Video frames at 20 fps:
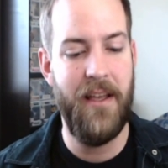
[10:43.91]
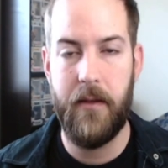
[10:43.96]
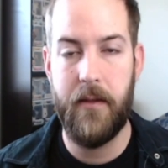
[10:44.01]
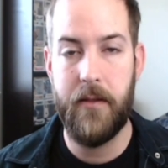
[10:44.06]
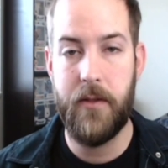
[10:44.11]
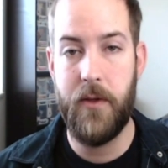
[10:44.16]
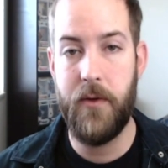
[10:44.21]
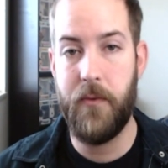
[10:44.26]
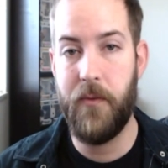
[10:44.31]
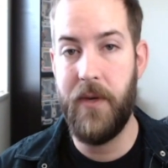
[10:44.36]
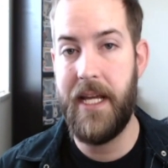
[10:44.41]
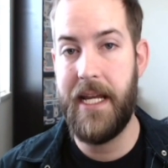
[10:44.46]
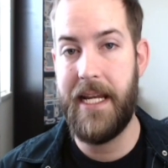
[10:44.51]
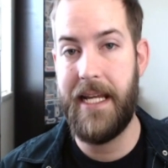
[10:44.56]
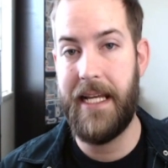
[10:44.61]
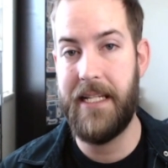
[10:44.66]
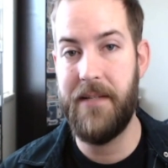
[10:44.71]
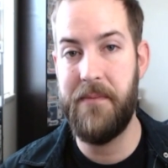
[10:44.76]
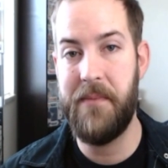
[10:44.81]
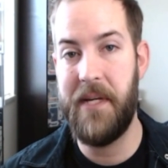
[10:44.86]
So they're
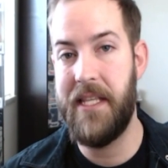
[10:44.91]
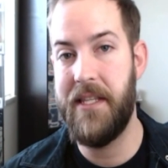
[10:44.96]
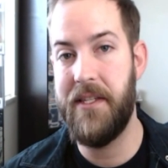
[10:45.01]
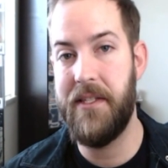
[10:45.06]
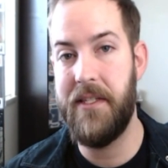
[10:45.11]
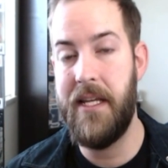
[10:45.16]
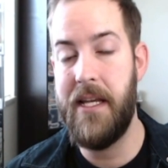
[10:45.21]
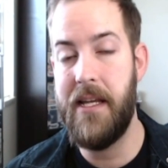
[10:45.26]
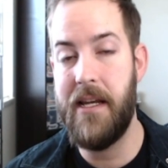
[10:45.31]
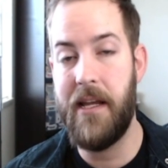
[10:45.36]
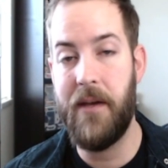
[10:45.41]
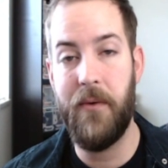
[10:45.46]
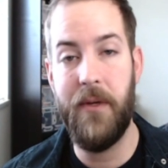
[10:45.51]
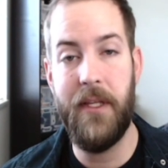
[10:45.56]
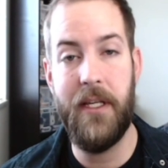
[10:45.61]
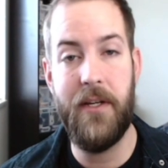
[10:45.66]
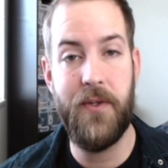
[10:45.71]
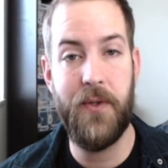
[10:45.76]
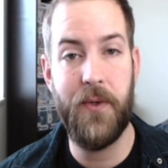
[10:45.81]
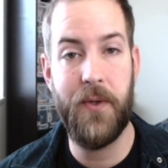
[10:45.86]
reconnected by the sea, and I
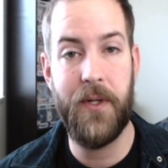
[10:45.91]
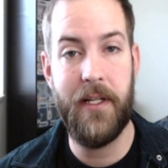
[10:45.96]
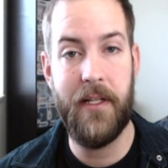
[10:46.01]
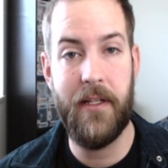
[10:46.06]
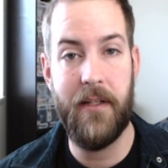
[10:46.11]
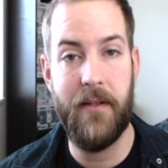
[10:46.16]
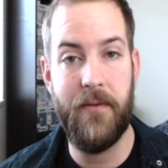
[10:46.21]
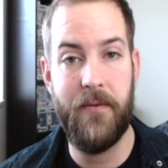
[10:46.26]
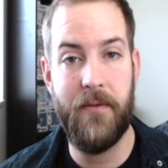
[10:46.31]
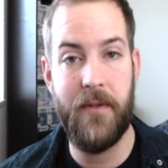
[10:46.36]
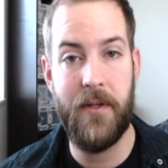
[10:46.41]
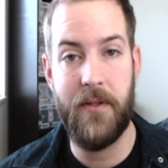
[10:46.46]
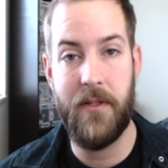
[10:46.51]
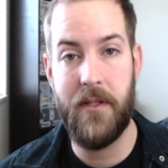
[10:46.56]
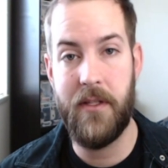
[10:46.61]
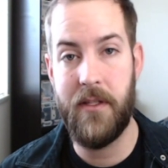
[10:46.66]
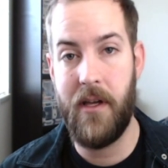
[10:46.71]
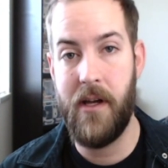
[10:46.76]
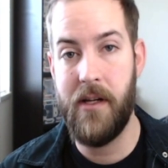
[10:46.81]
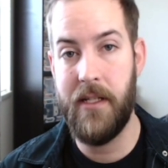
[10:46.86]
really enjoyed it. There's a
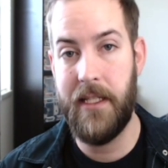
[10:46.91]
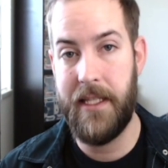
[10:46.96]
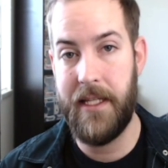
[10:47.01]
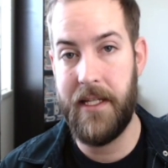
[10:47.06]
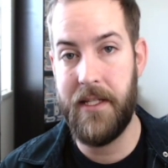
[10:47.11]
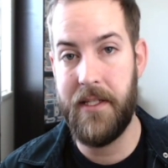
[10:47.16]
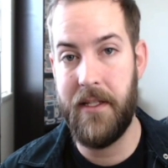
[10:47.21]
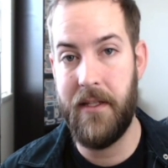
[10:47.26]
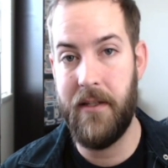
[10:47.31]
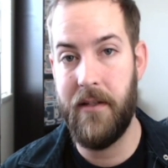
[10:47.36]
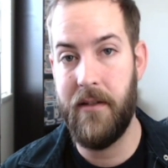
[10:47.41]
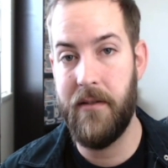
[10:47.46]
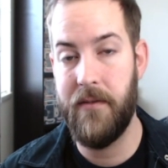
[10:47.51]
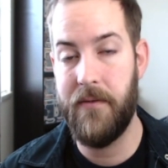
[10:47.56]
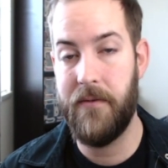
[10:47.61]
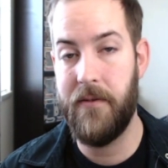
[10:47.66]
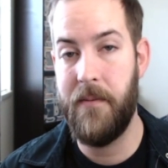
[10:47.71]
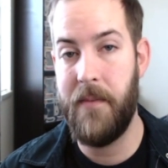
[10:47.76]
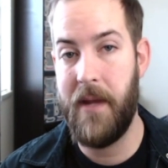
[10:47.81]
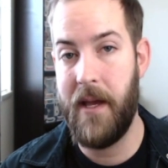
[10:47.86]
song that they sing called
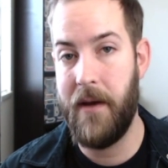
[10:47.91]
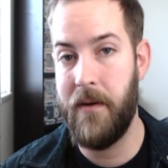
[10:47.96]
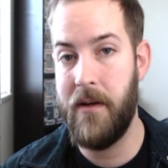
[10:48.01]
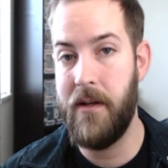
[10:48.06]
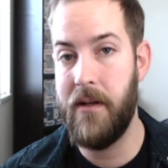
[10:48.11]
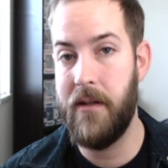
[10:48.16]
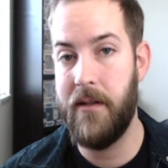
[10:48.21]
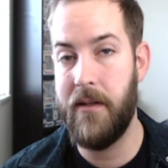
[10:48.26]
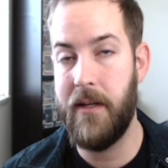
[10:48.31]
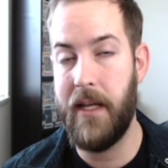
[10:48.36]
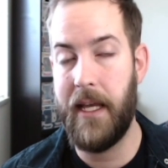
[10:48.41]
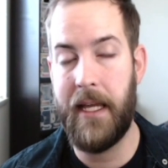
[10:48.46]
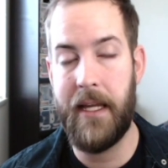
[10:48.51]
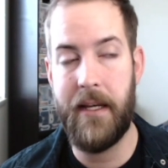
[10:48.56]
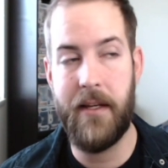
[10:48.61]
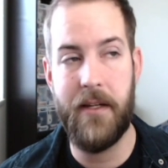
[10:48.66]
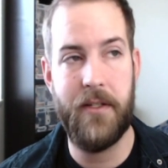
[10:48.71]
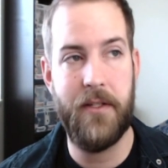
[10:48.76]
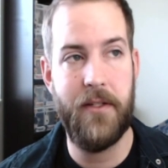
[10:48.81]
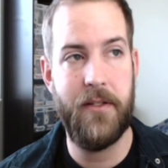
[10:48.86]
From Now On,
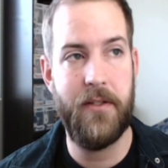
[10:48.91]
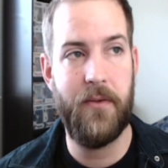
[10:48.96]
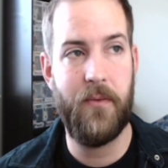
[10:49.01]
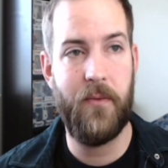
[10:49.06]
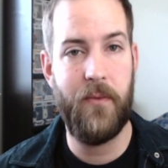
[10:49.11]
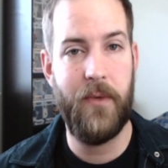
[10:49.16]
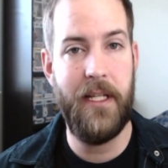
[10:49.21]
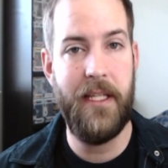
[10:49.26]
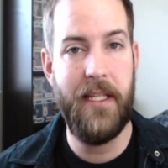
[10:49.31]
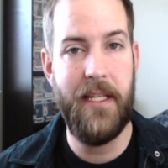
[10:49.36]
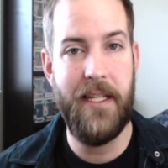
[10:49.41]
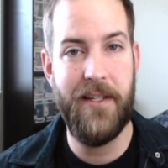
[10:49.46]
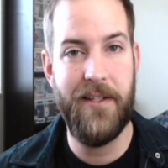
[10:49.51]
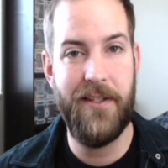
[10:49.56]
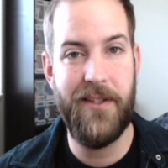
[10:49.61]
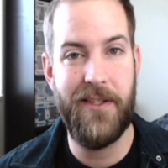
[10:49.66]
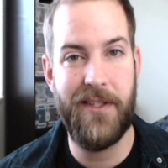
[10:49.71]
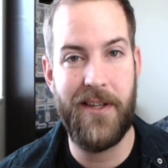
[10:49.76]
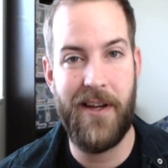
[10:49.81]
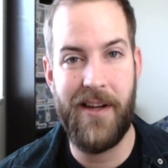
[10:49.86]
and it's just a really
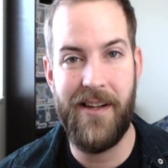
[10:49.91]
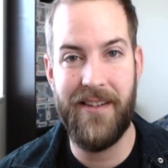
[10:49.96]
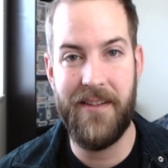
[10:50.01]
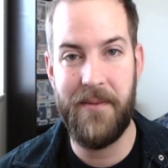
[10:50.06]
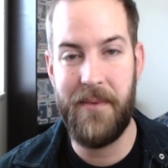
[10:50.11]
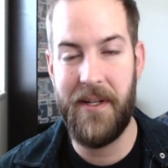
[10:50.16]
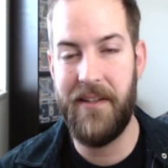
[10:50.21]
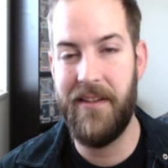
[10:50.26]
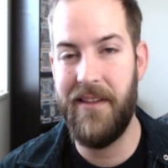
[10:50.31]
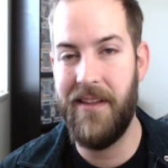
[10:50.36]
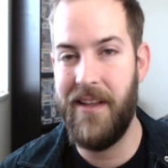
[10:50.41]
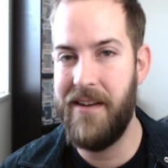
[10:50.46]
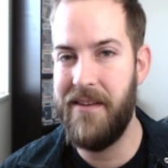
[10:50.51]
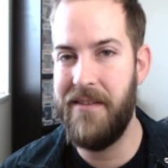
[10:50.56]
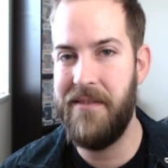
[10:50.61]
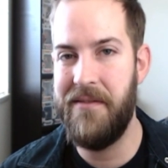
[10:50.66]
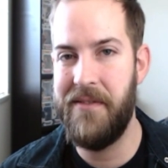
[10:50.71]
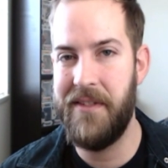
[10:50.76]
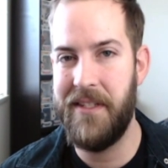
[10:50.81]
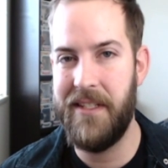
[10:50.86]
good song about
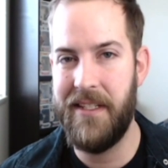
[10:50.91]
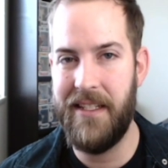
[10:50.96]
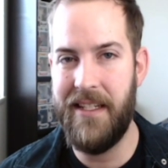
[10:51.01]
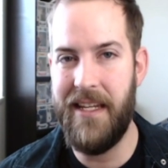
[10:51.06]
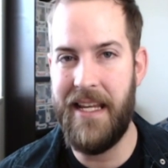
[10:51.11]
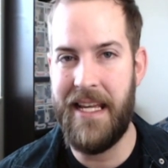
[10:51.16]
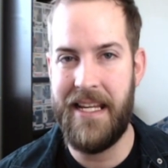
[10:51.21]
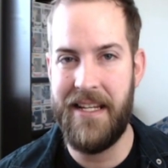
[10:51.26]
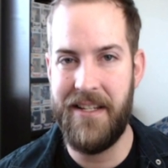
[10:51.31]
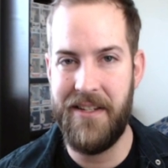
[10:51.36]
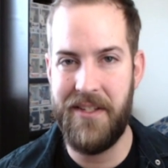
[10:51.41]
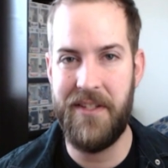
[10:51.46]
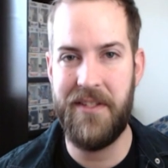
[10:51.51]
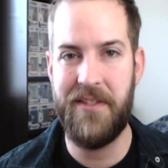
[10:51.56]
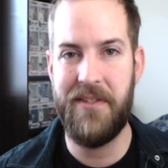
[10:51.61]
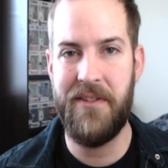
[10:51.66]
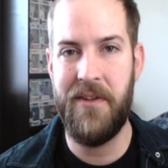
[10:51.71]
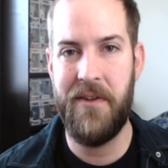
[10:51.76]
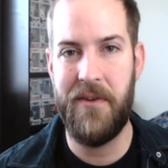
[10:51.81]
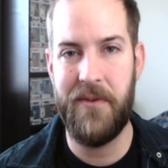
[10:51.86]
love and
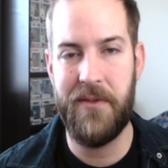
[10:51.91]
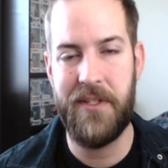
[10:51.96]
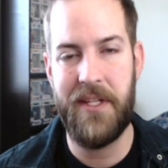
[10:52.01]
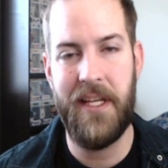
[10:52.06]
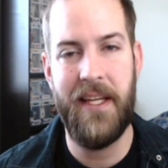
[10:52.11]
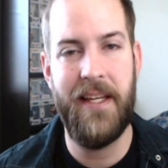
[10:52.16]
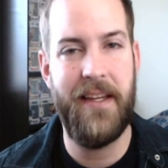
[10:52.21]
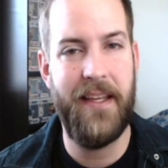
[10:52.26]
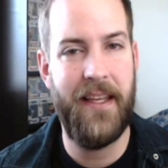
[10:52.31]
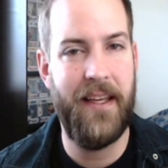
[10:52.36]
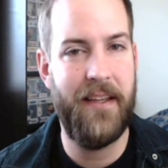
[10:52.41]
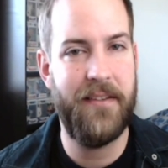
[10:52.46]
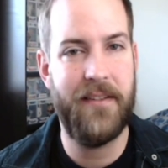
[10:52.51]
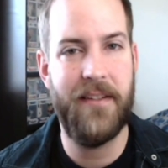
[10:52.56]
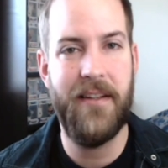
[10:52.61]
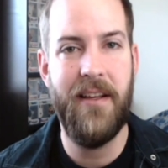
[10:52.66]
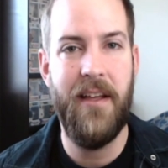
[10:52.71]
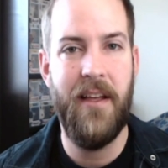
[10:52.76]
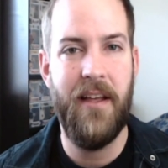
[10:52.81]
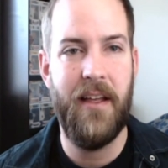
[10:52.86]
just, you know, staying
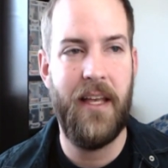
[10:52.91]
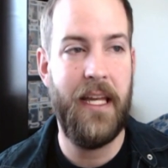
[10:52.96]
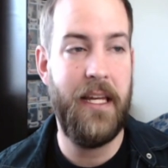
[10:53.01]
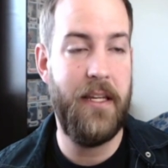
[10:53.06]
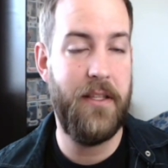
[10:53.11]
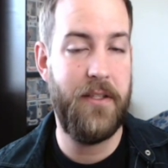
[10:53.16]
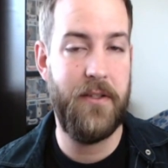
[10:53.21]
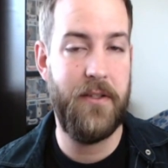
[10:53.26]
together. And